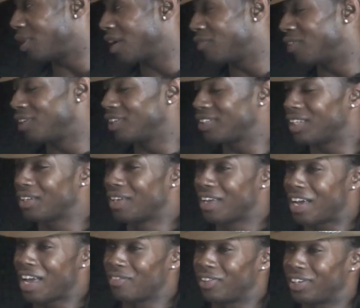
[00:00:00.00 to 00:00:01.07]
know, I have an aunt, right.
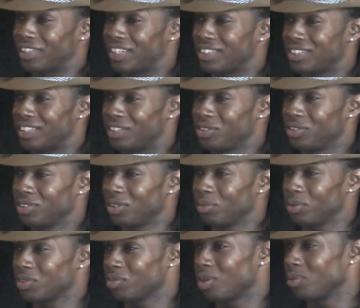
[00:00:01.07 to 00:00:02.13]
I have an aunt that says, you know,
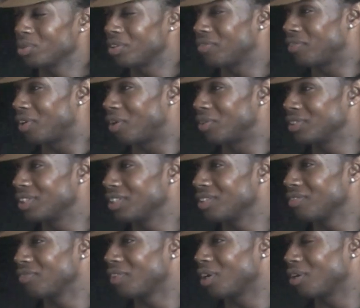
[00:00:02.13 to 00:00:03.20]
what's wrong with the fairies?
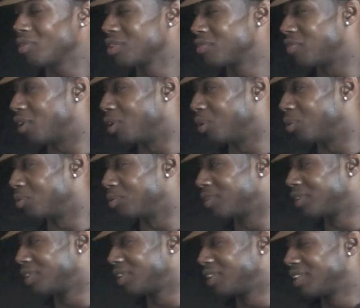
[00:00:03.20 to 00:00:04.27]
Let the fairies vote.
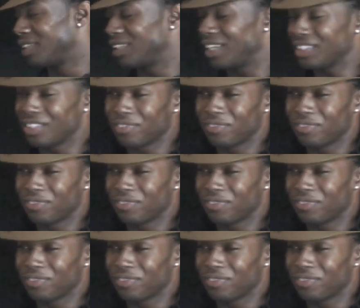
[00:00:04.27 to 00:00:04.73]
Let